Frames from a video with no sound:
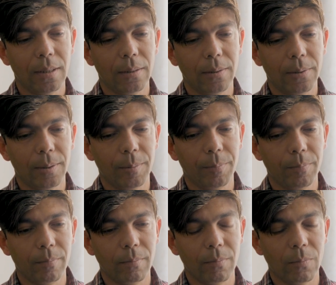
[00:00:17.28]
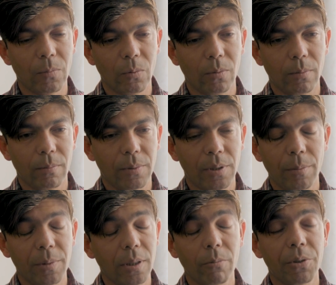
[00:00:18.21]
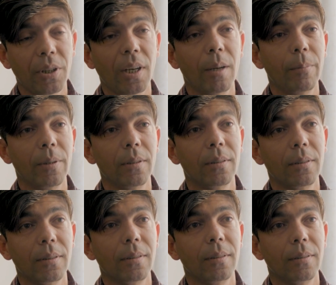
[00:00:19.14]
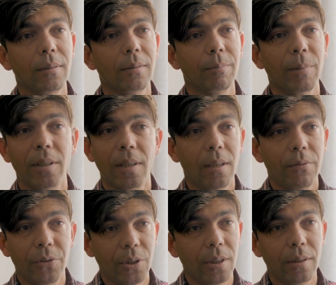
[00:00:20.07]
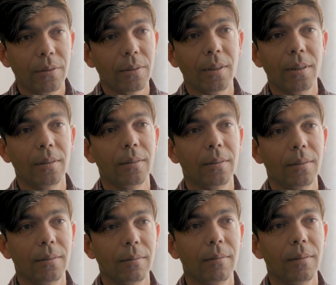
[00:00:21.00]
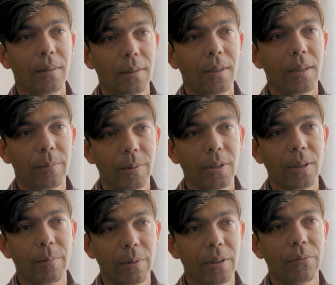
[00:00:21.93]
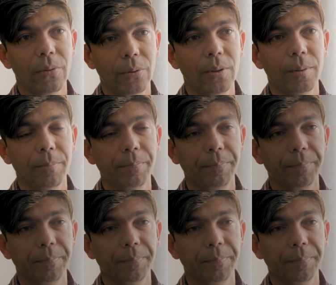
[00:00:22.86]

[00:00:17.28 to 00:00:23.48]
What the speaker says: And something which happened, my life changed, and I became a refugee.